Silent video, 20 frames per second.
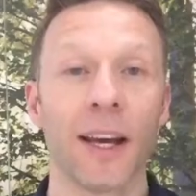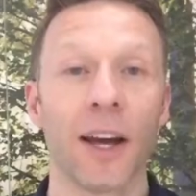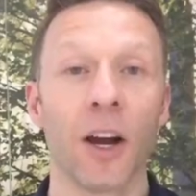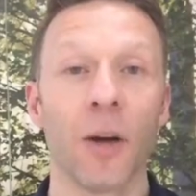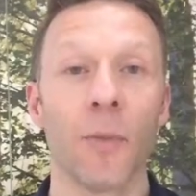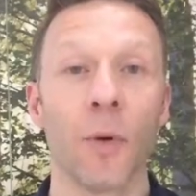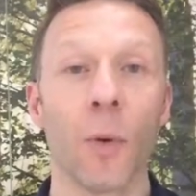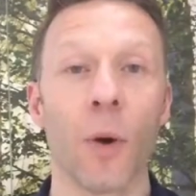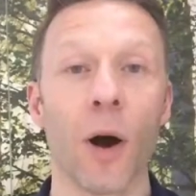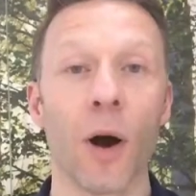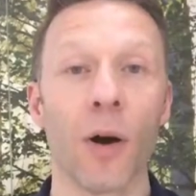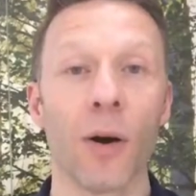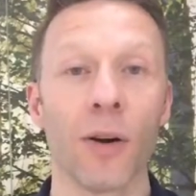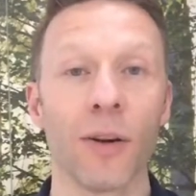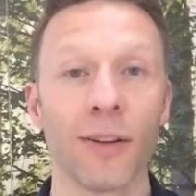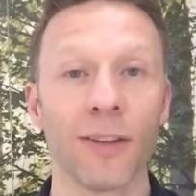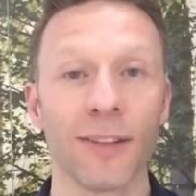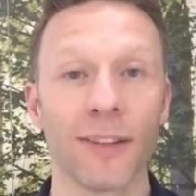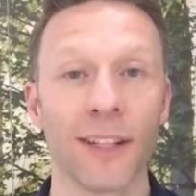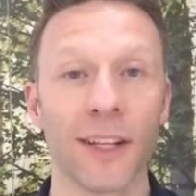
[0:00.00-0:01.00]
Hope you're
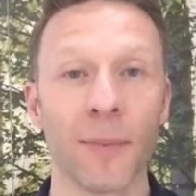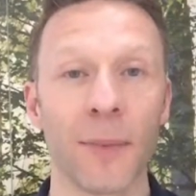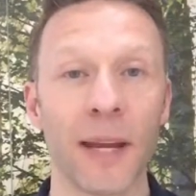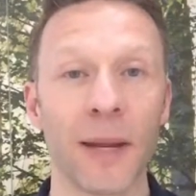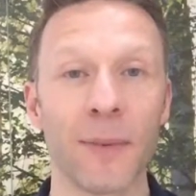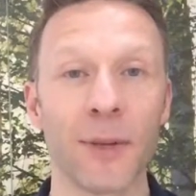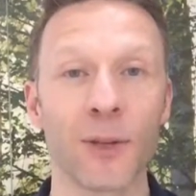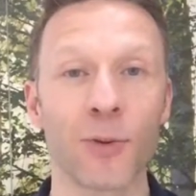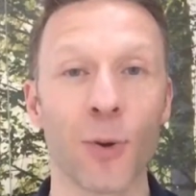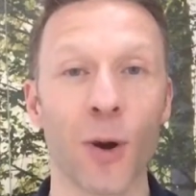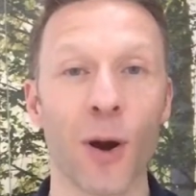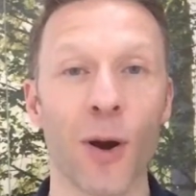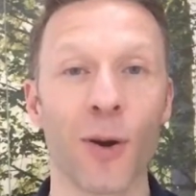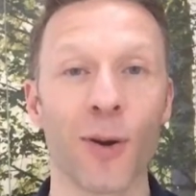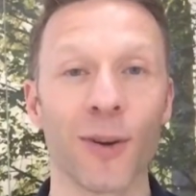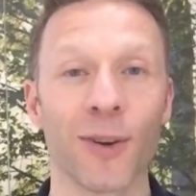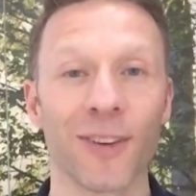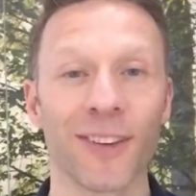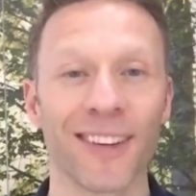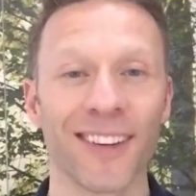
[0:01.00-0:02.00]
well and the baby's
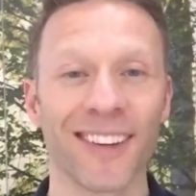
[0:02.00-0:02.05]
well.